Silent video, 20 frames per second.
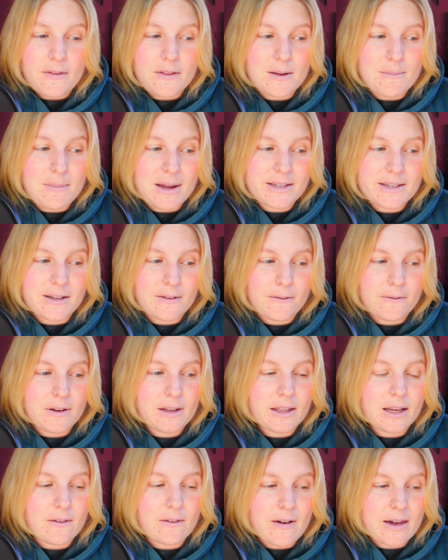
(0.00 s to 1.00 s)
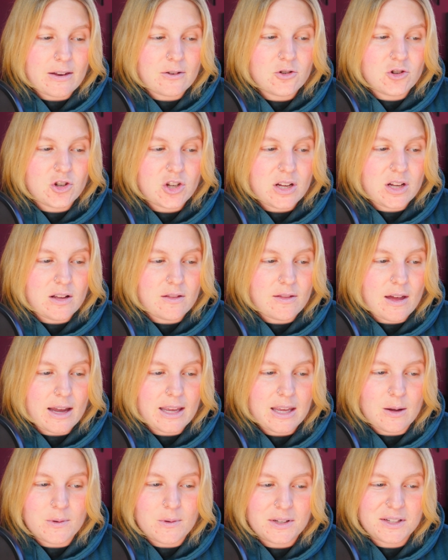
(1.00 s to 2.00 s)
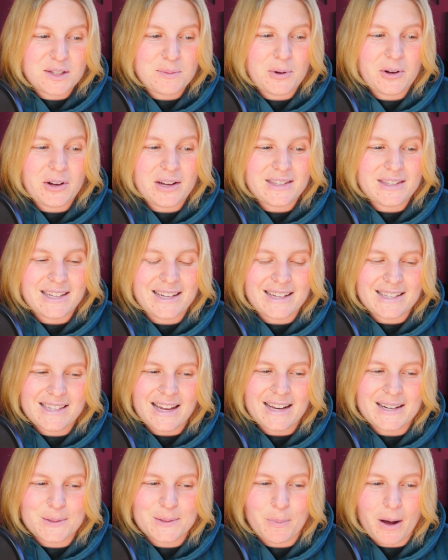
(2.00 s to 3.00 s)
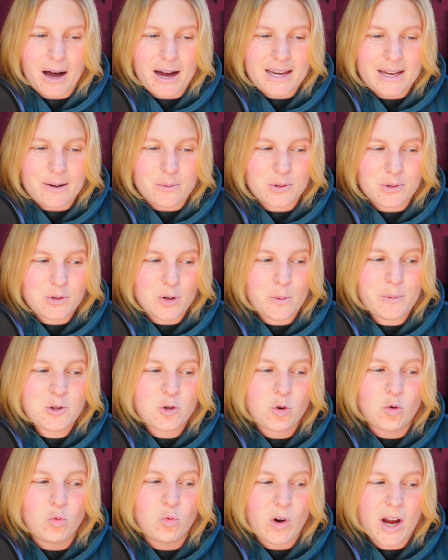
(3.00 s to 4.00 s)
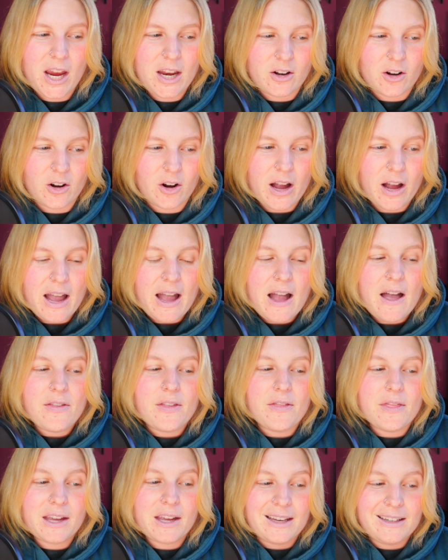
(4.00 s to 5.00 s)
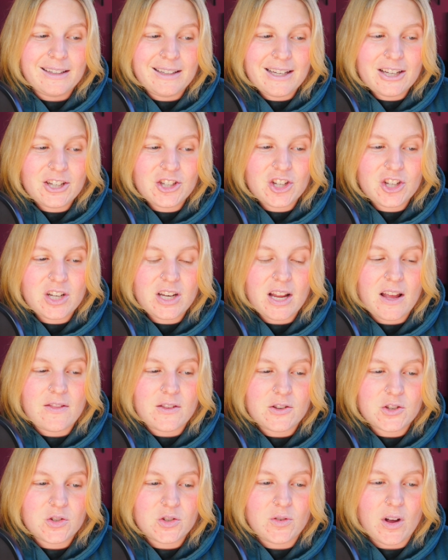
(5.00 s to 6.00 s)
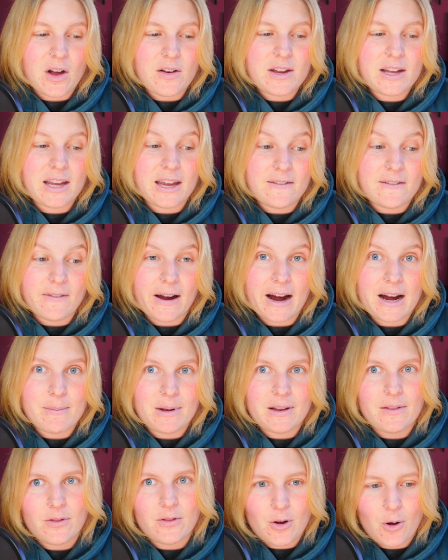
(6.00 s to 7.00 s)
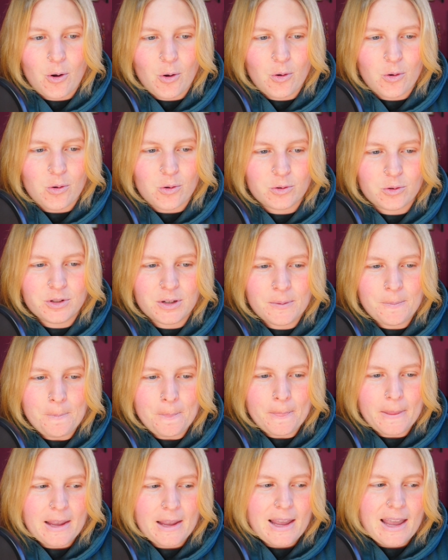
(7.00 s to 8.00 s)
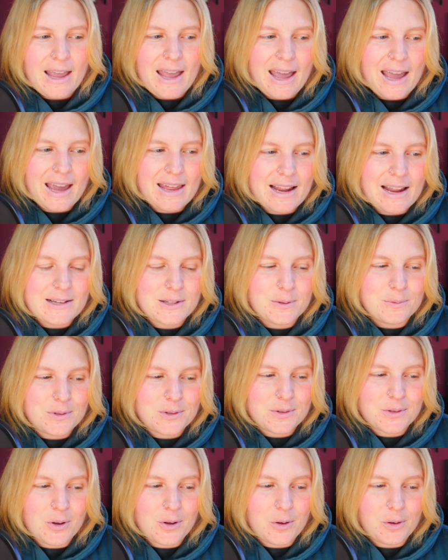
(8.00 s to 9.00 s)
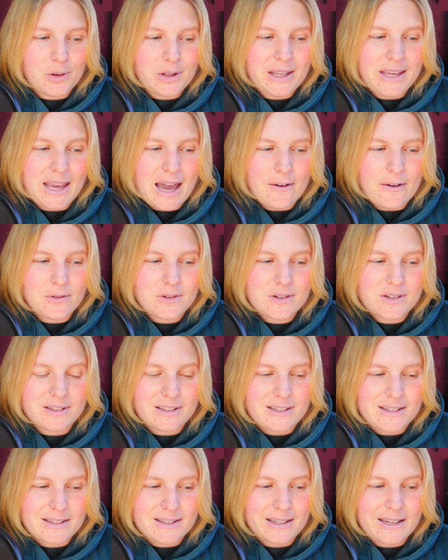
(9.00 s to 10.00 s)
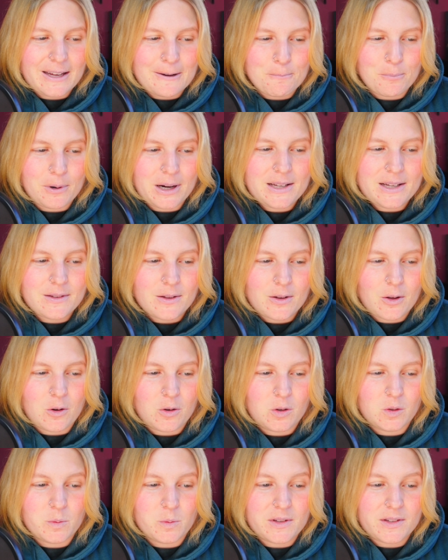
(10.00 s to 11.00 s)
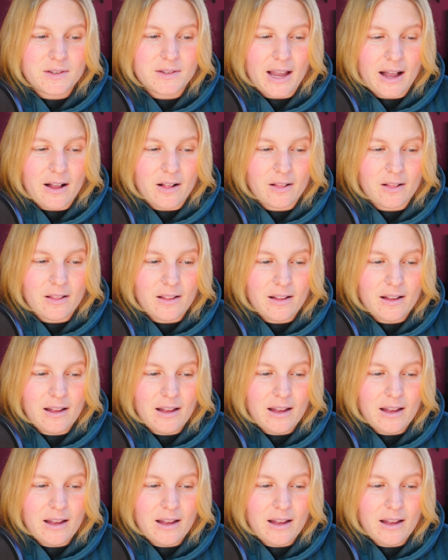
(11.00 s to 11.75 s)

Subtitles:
The amazing feeling of energy that he was experiencing inside his body was so much greater than the condition and the surrounding environment, the cold. And as a result, he effortlessly embraced the cold with zeal.